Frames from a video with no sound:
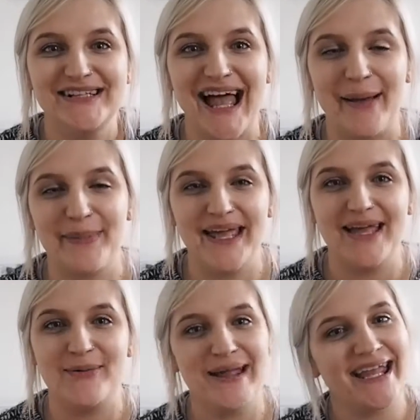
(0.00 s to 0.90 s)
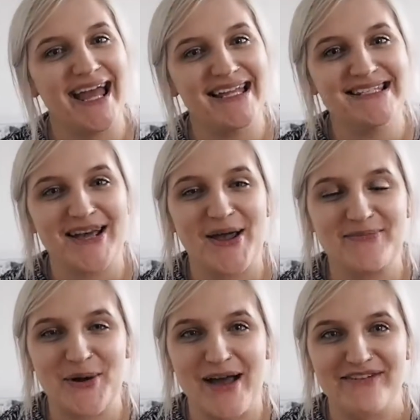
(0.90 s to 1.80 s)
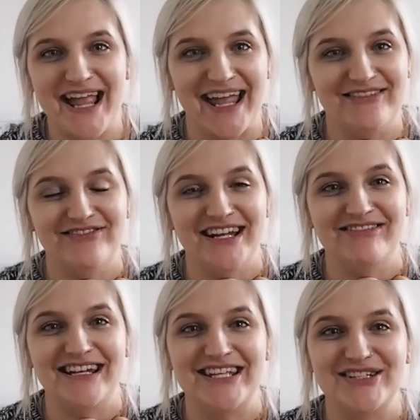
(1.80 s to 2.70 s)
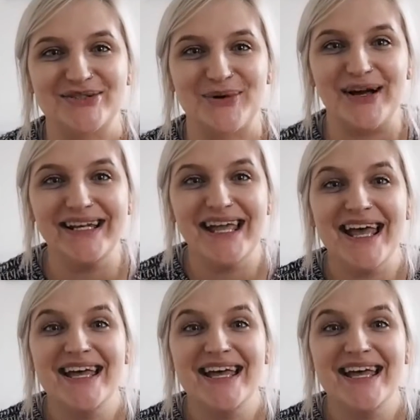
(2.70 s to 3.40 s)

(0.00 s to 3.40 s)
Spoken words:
Happy weekend. I hope you're having a really good one.